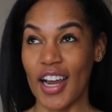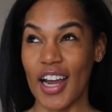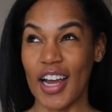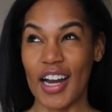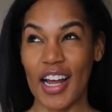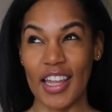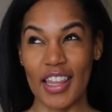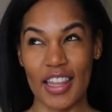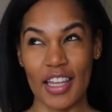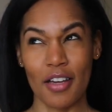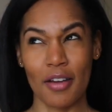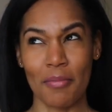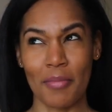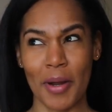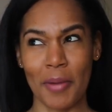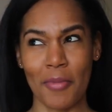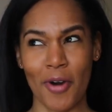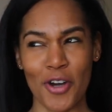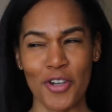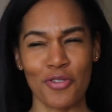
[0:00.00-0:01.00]
And I think
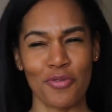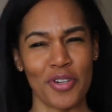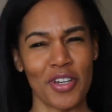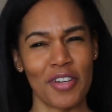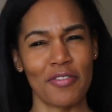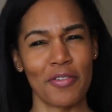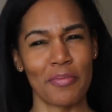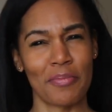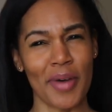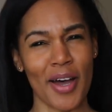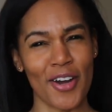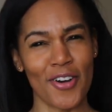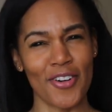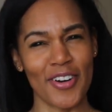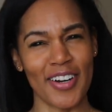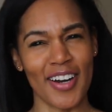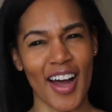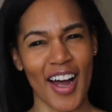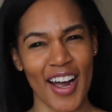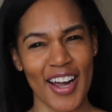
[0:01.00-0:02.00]
my marks were even better
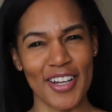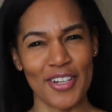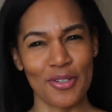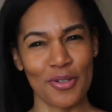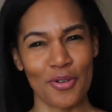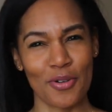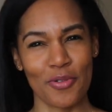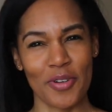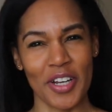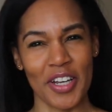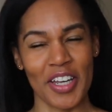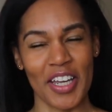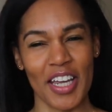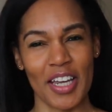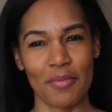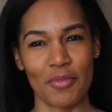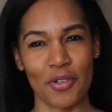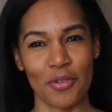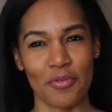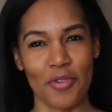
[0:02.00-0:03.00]
in high school when it
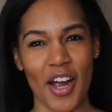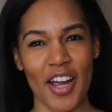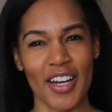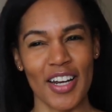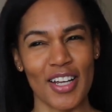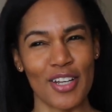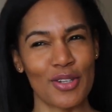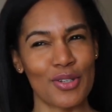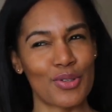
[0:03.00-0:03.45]
came to writing.